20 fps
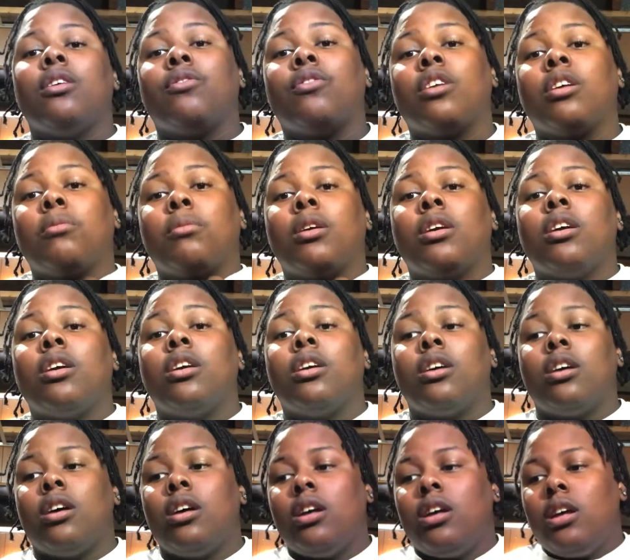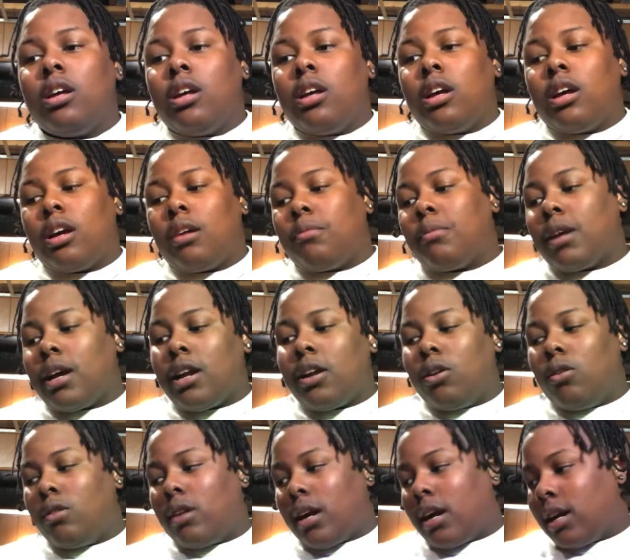feel me? I'm not
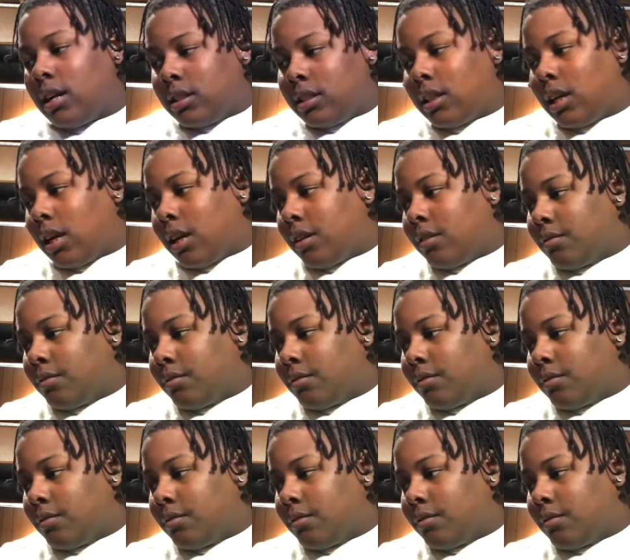knowing I got shot.